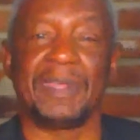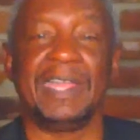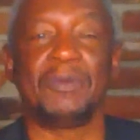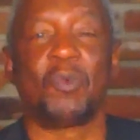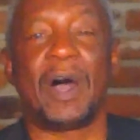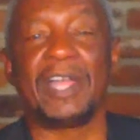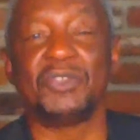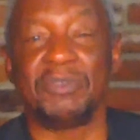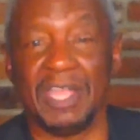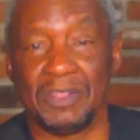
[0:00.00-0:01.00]
and while
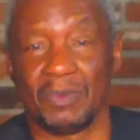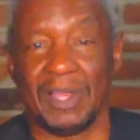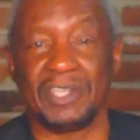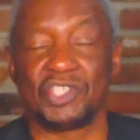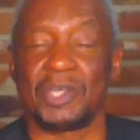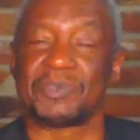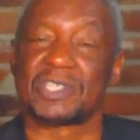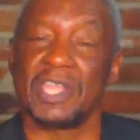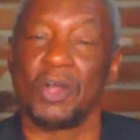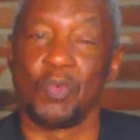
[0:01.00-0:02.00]
you're in the relationship,
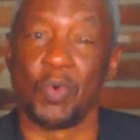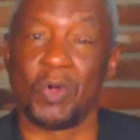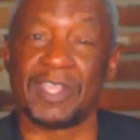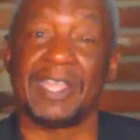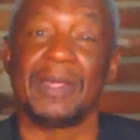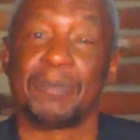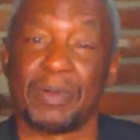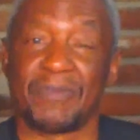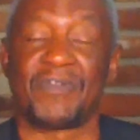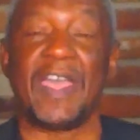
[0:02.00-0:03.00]
still working,
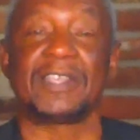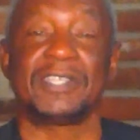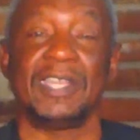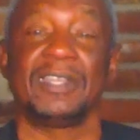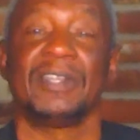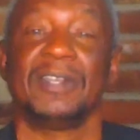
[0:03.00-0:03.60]
perfecting